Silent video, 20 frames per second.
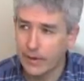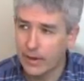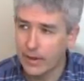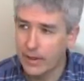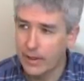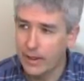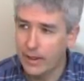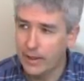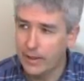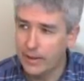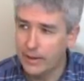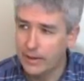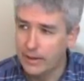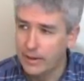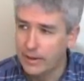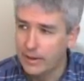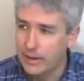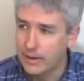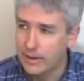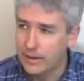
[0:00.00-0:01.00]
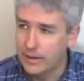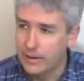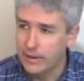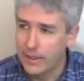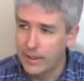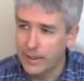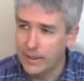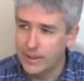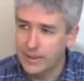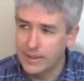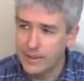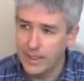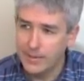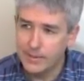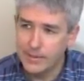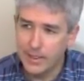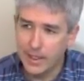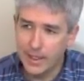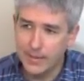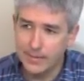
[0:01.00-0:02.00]
And then at the same
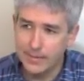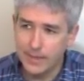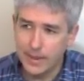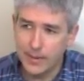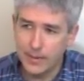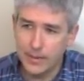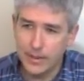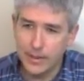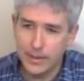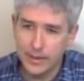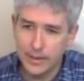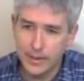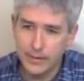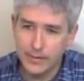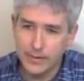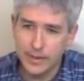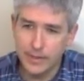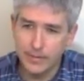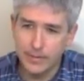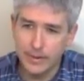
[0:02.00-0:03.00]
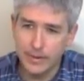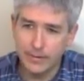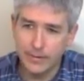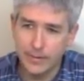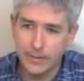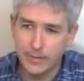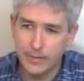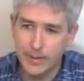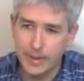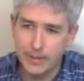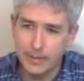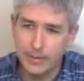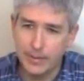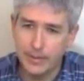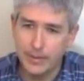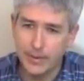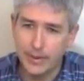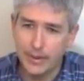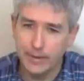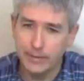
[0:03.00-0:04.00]
time, I wanted to give something for people
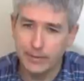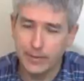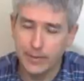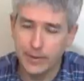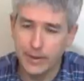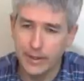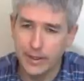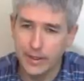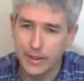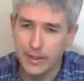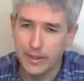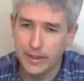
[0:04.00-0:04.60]
that really